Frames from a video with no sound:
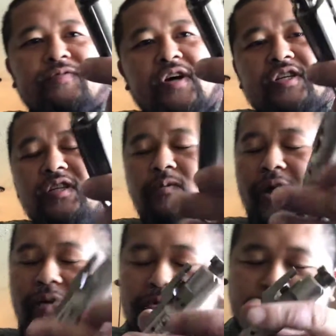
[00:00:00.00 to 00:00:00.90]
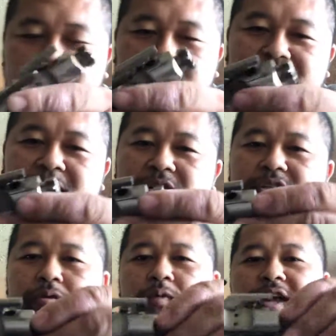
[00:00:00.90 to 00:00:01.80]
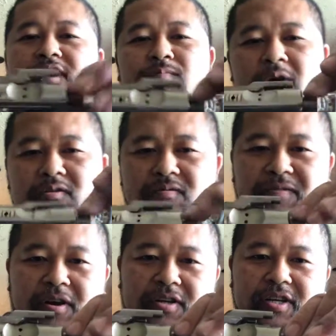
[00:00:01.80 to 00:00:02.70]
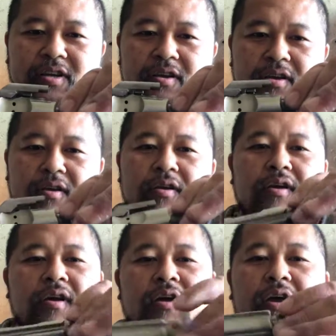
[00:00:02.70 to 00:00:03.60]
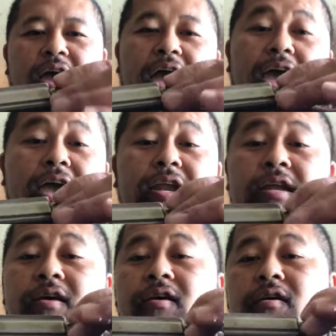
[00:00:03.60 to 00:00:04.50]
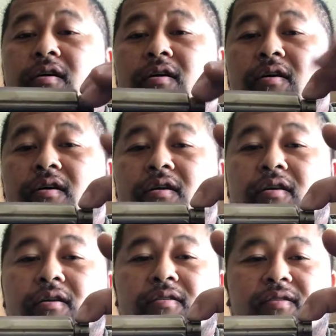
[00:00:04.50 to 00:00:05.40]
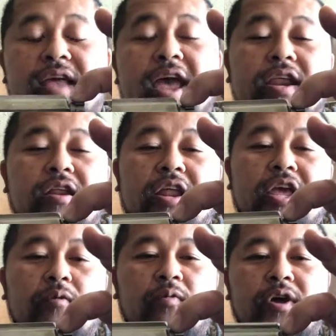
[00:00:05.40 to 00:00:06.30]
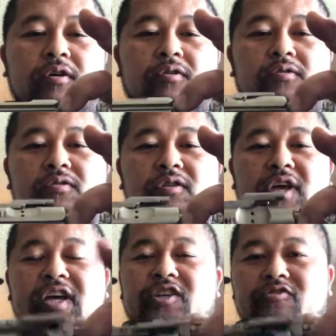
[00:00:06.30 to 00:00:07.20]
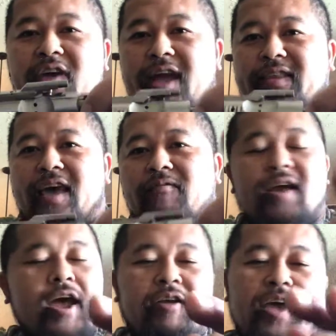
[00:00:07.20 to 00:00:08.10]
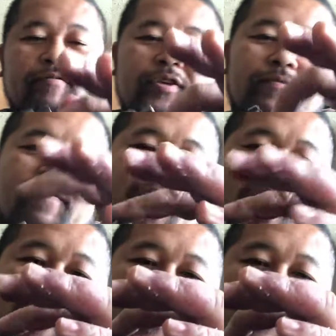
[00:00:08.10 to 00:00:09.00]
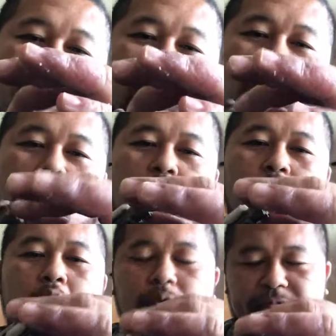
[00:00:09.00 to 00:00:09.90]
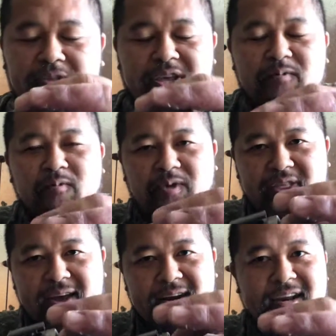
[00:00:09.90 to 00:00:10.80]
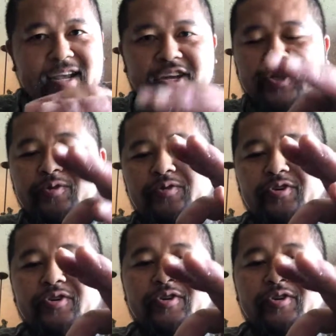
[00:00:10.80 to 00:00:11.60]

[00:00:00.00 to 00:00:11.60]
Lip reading: functioning the way it was built to function, the way it's supposed to function, and that it will extract that round after you fire it, hopefully without any issues.